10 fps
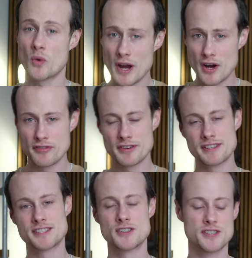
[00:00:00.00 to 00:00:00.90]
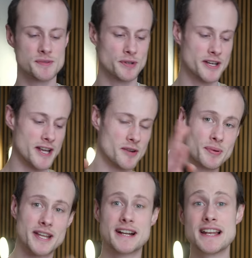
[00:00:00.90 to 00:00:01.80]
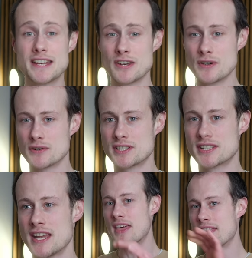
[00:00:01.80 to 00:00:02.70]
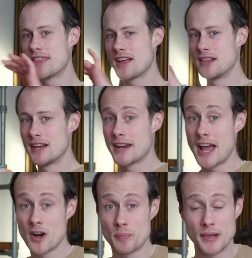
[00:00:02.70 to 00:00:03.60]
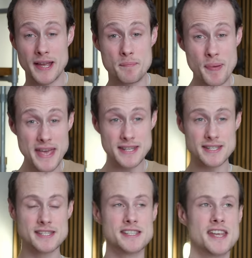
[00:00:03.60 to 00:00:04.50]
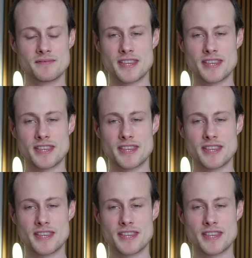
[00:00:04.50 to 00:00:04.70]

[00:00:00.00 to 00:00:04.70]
Quite often, students will learn how to play clean notes, then they'll learn how to play bends,